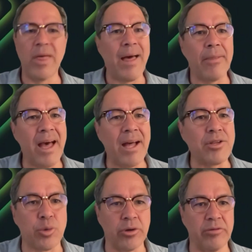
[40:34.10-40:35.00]
that
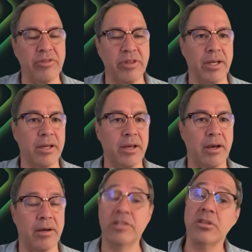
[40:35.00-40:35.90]
sort of thing.
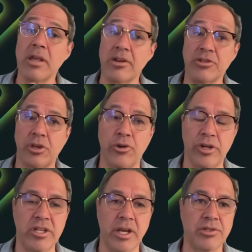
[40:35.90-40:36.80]
It does a lot of
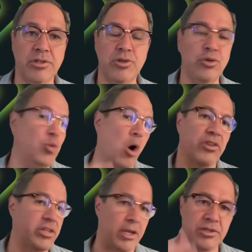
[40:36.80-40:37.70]
security tests too. All
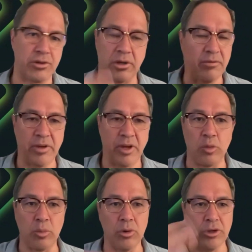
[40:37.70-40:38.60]
the tests are
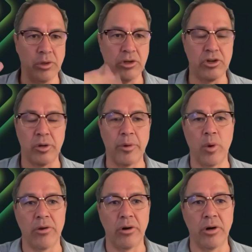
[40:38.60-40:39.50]
configurable. You can determine
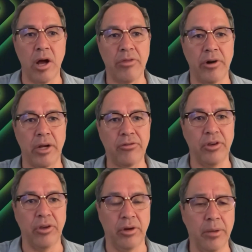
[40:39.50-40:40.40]
whether or not they're
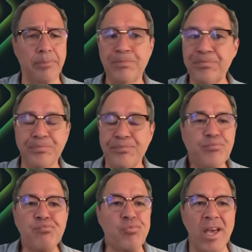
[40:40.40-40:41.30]
executed.
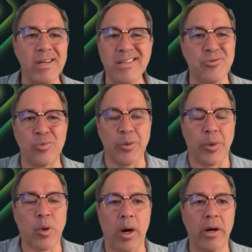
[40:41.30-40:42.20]
And it doesn't
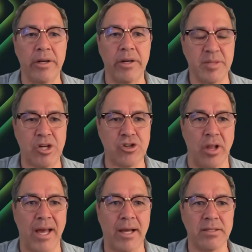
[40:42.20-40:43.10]
really require any
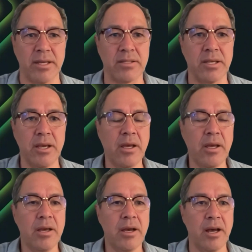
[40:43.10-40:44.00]
special access
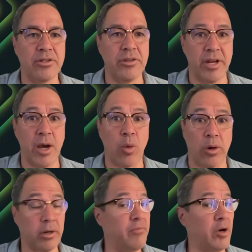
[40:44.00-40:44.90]
to the
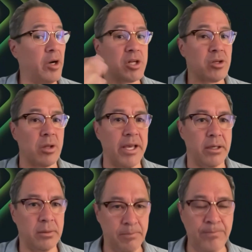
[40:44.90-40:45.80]
network, very much
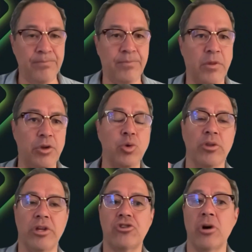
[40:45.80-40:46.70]
like the
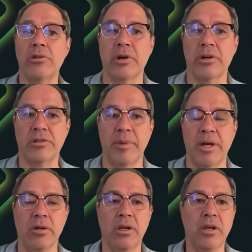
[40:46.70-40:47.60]
tool that Shawn talked
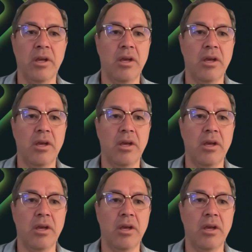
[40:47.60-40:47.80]
about